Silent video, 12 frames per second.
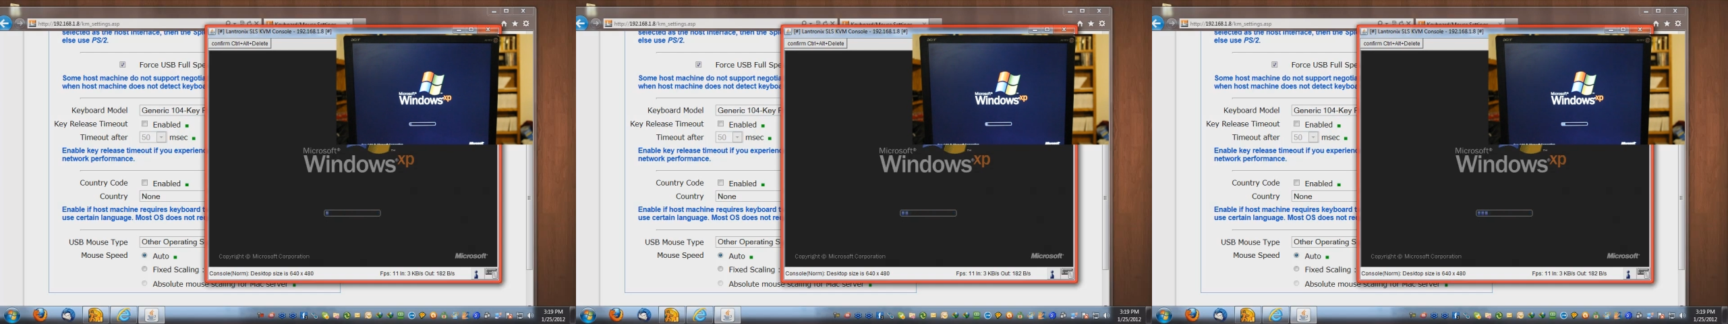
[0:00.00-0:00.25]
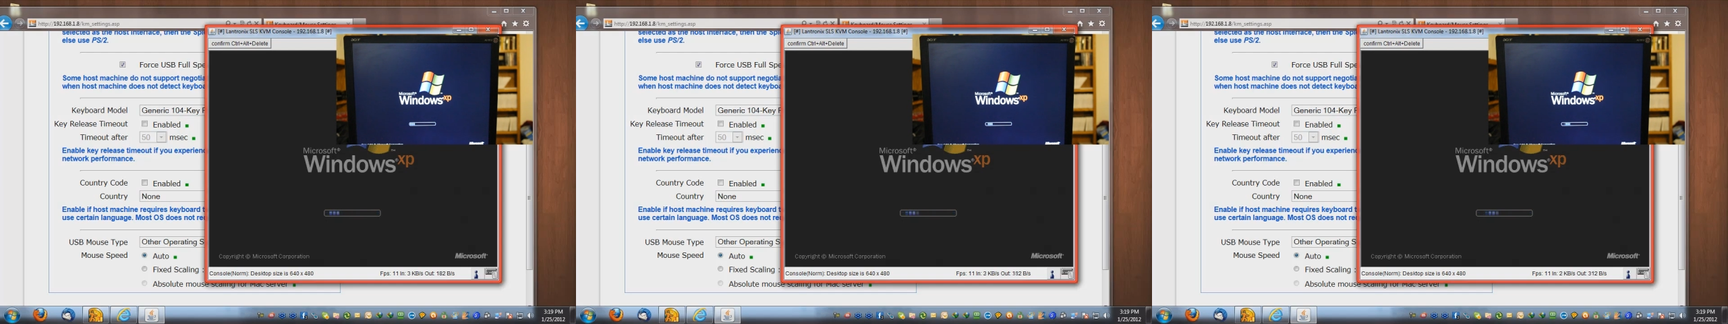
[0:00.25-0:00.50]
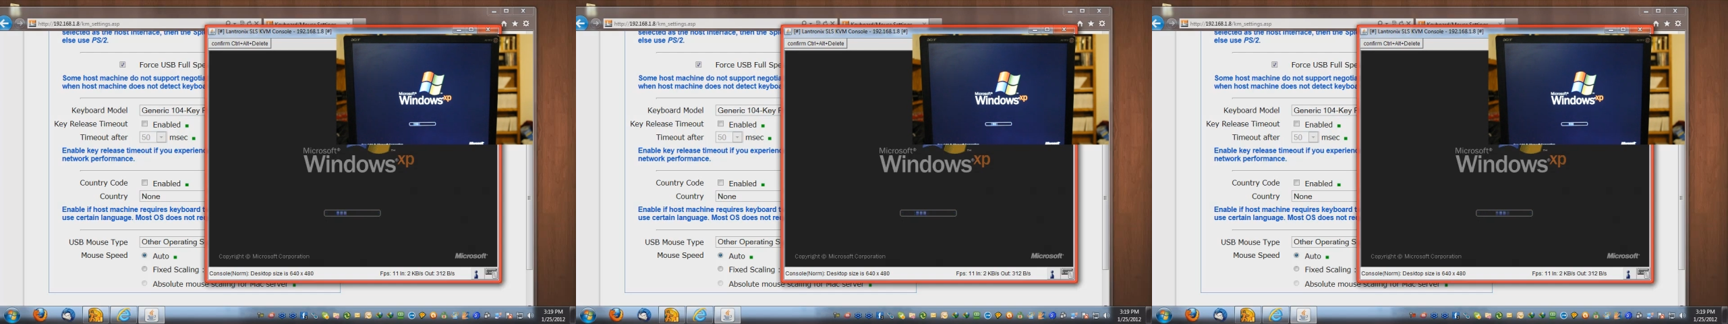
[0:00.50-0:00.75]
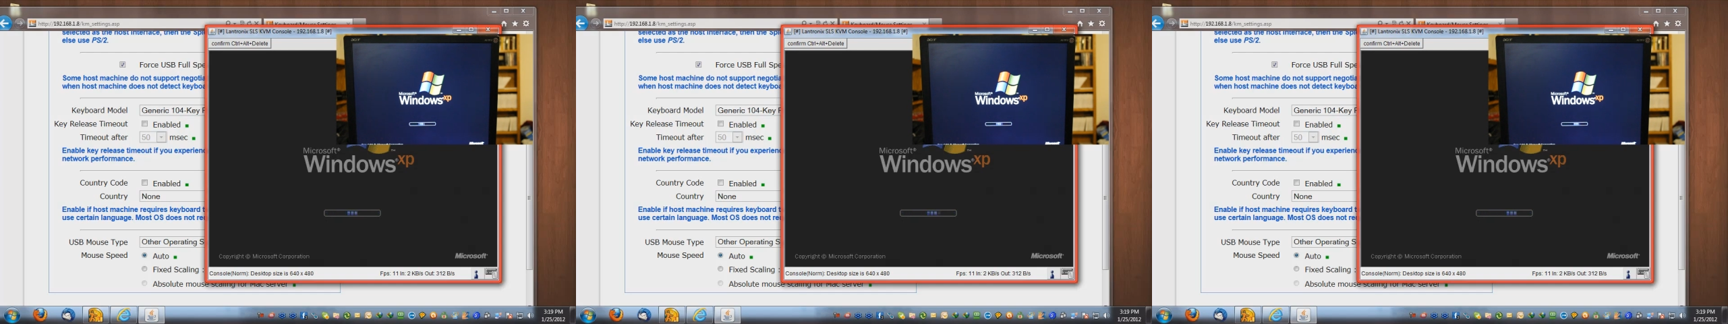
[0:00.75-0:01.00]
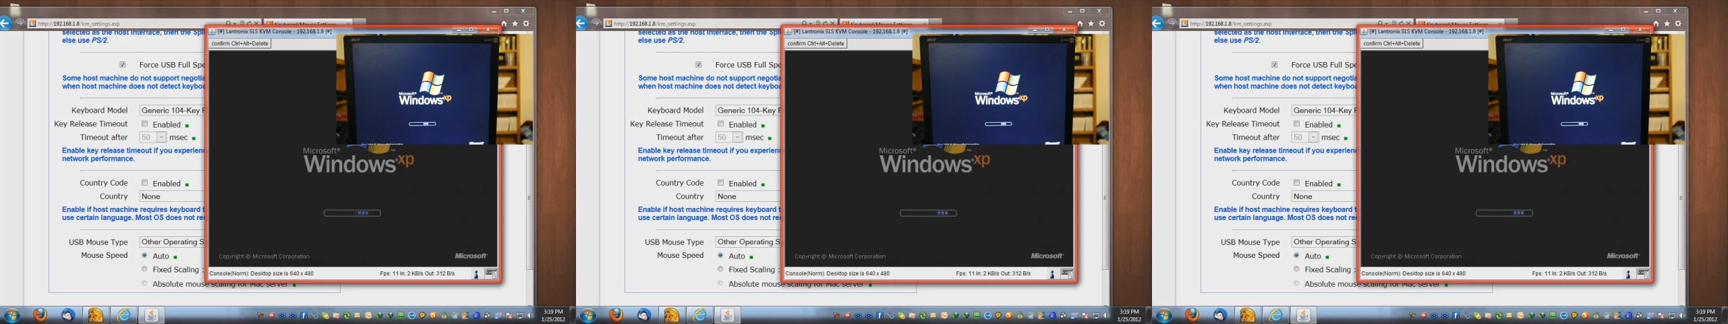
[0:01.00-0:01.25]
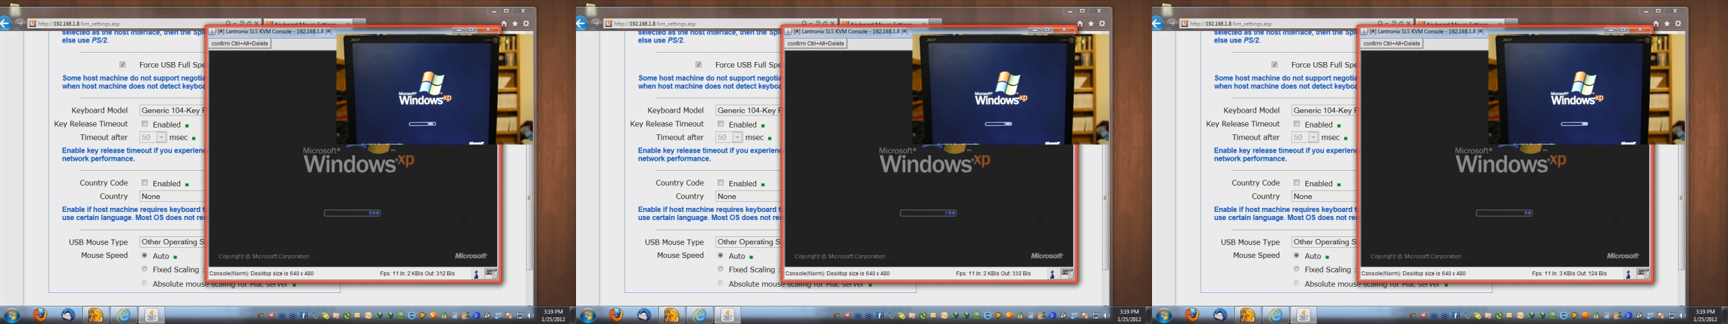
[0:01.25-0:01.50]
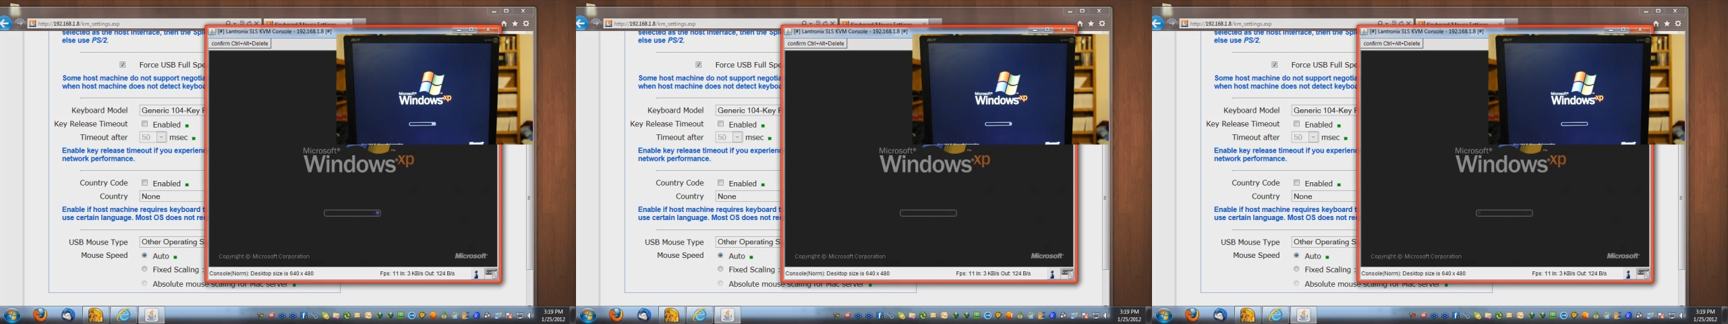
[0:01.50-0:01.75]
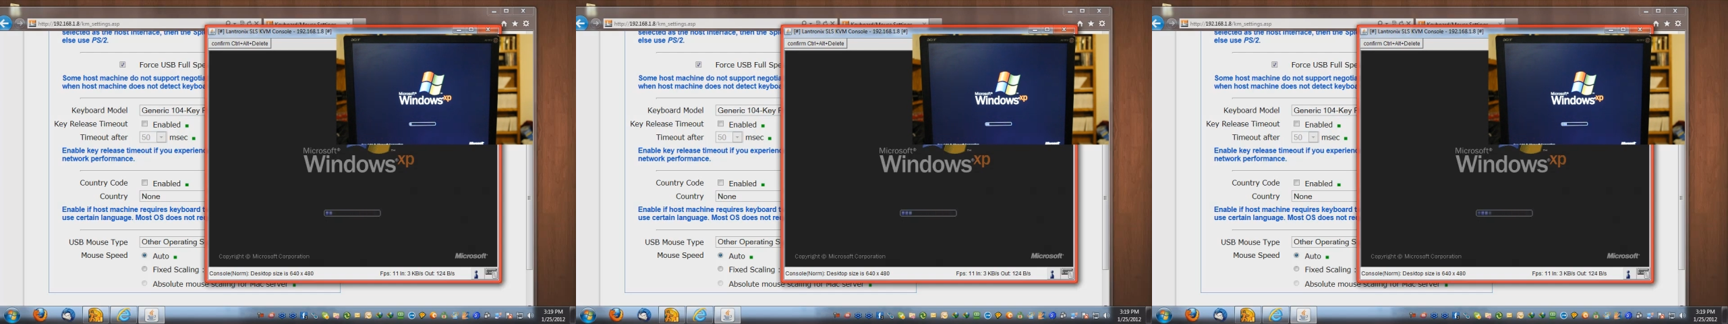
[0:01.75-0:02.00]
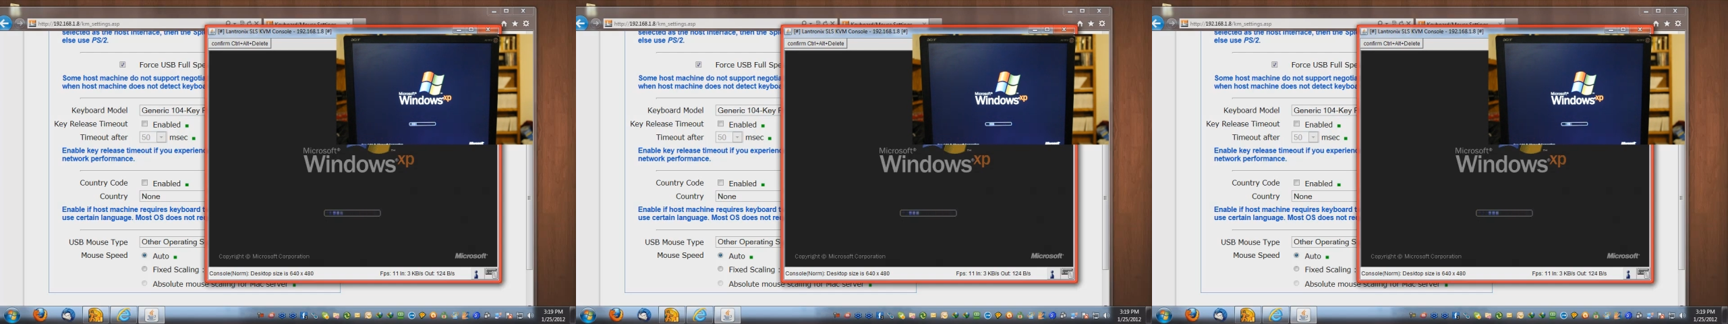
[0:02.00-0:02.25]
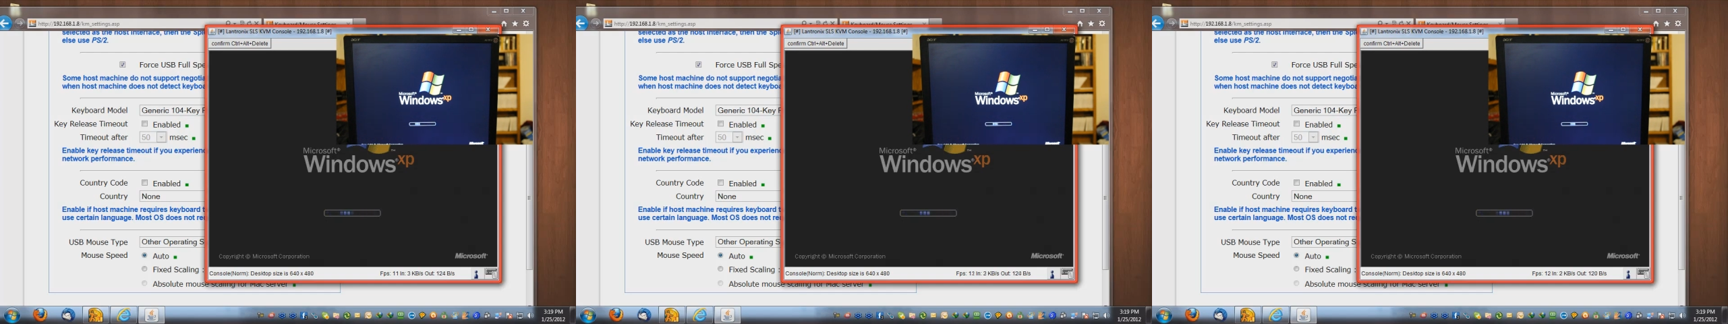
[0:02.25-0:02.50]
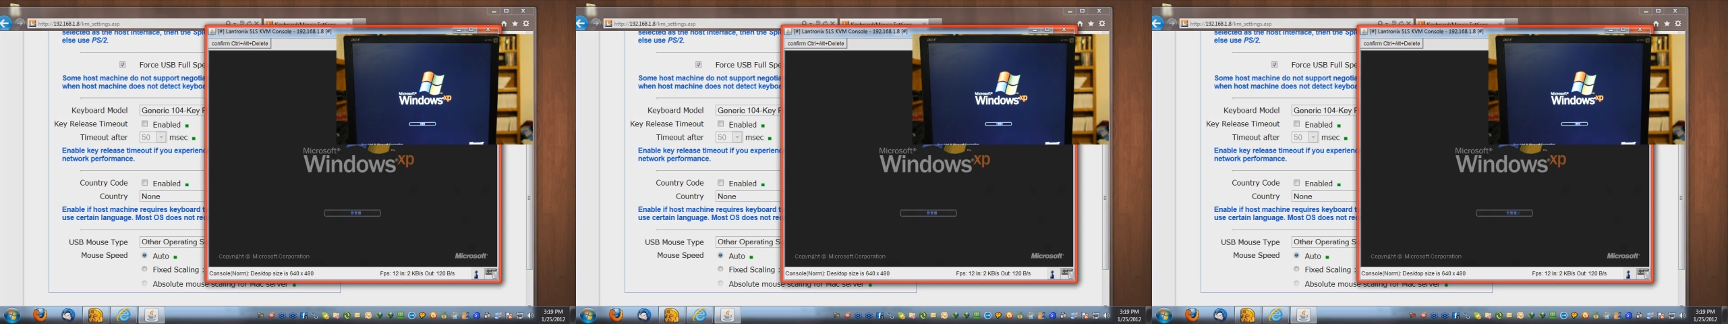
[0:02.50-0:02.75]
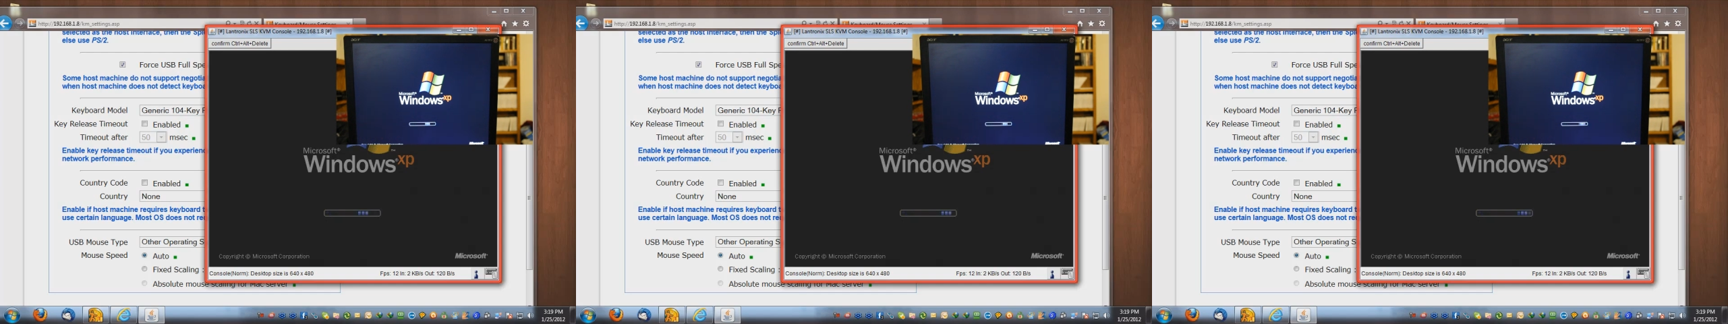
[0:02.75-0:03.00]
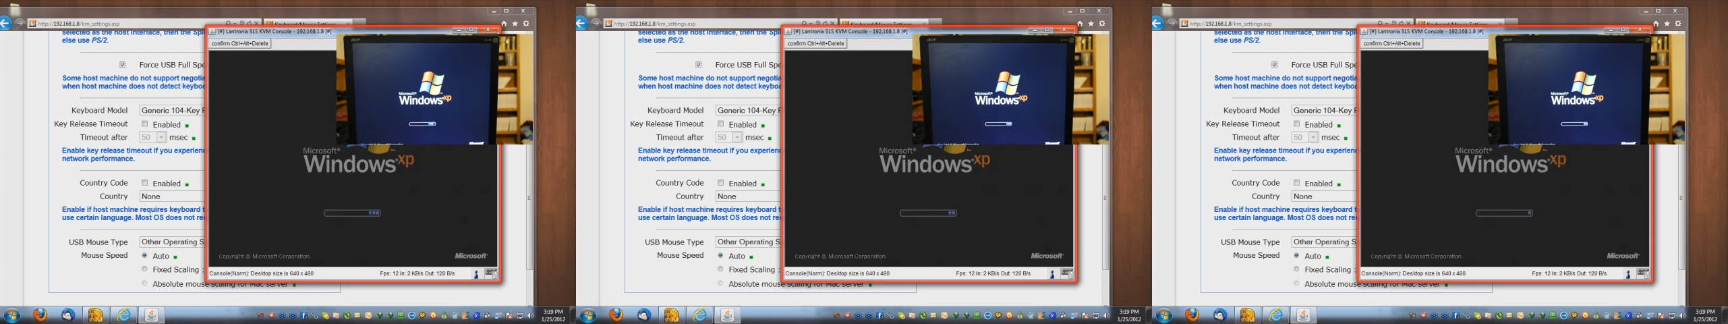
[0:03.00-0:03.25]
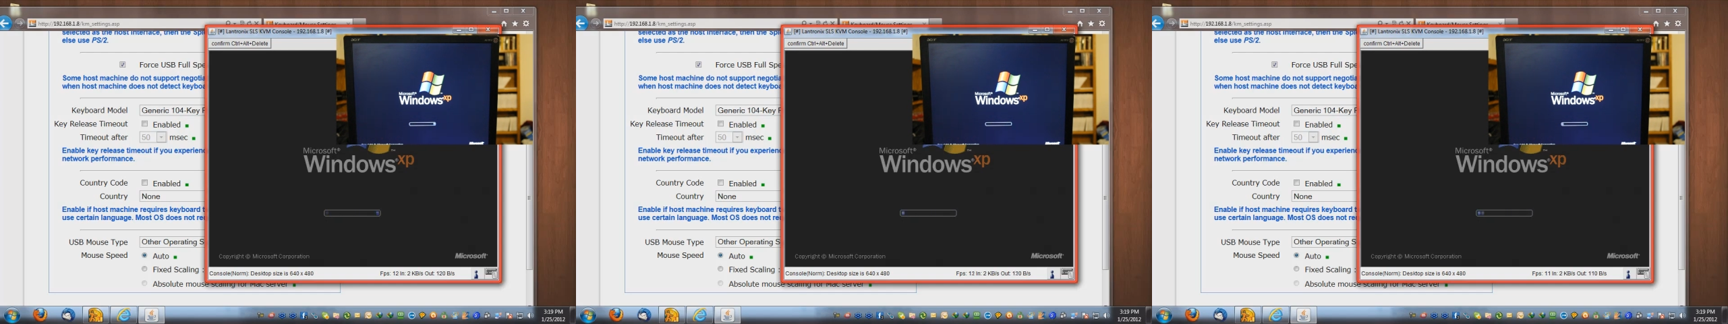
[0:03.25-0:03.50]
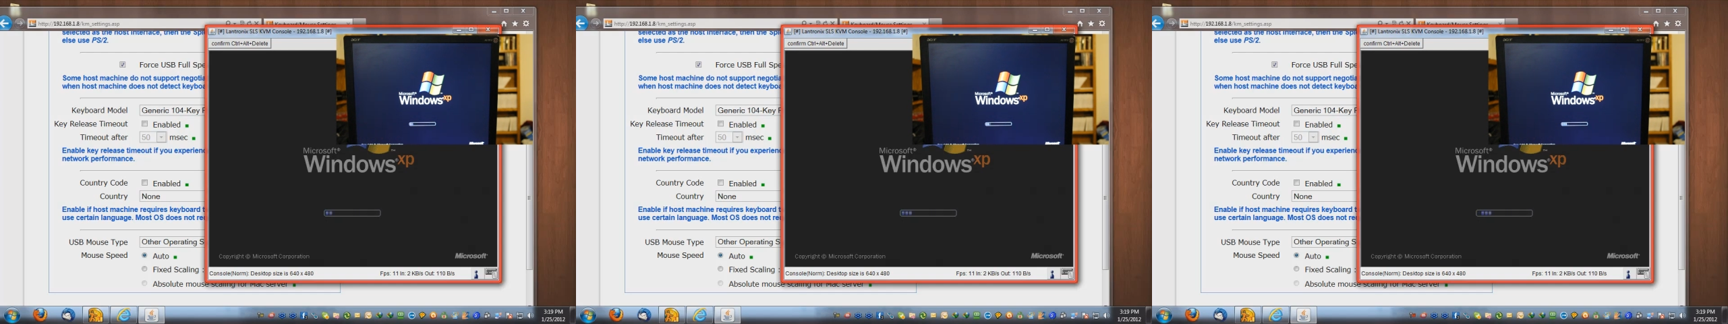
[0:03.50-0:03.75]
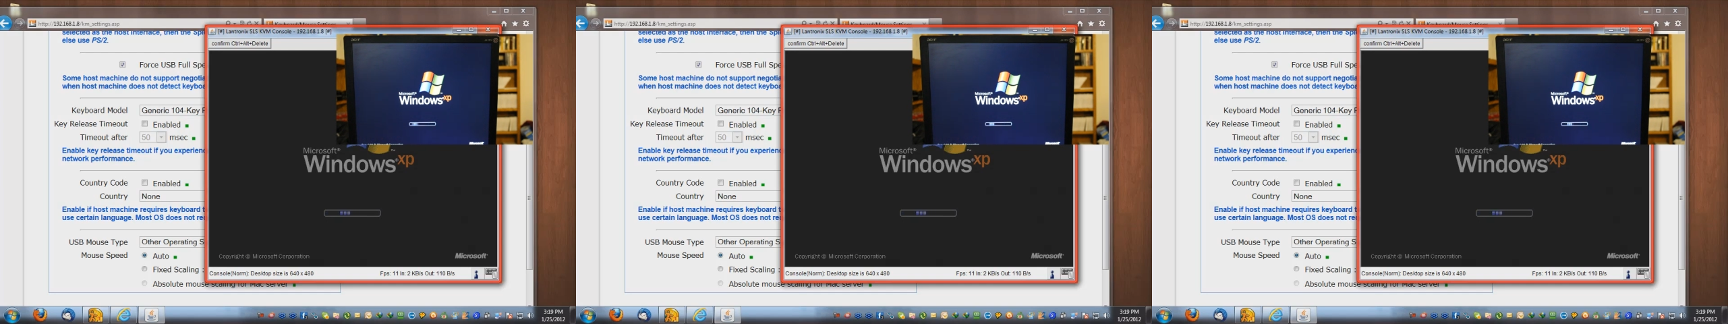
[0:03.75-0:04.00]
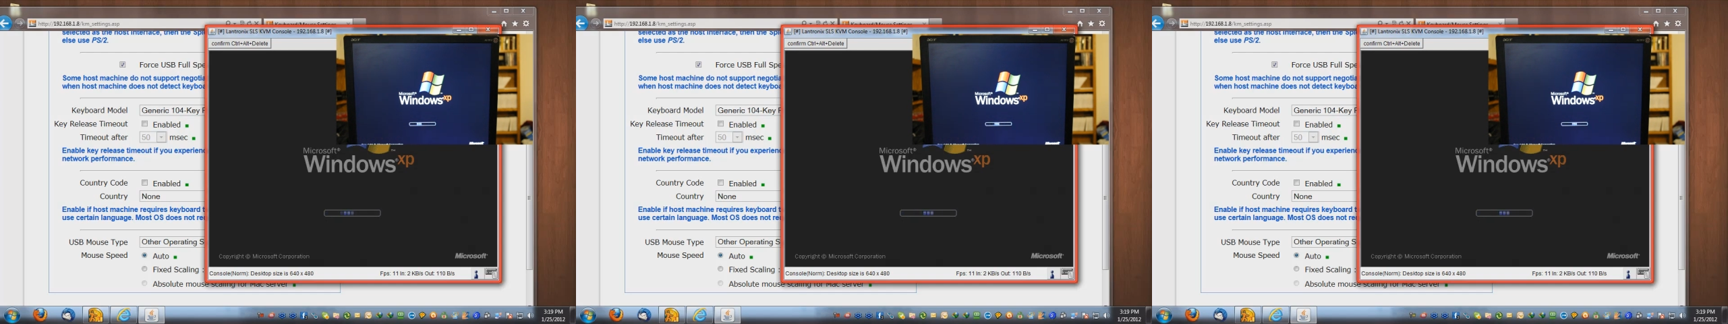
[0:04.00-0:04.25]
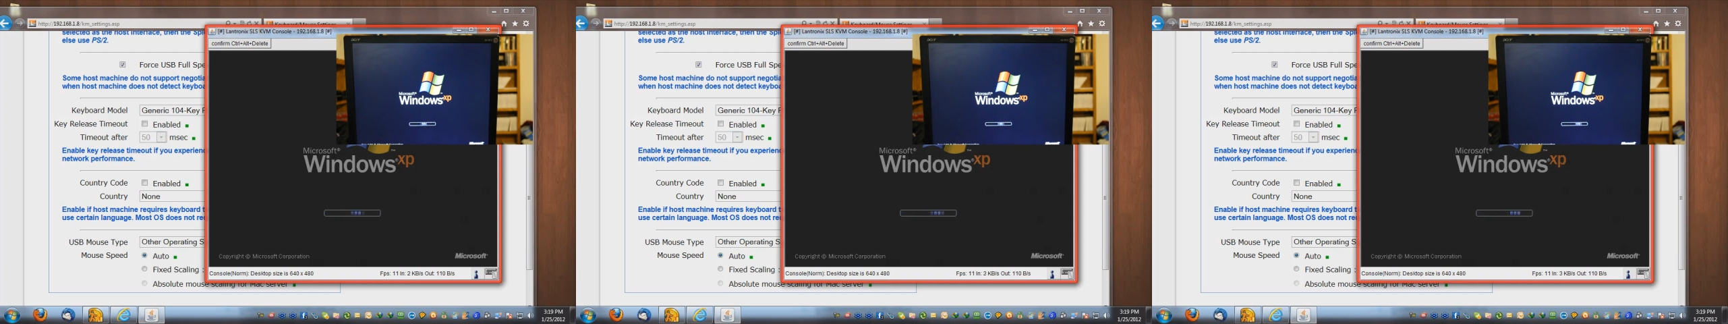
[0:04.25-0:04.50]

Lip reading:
No face is visible, so there are no lips to read.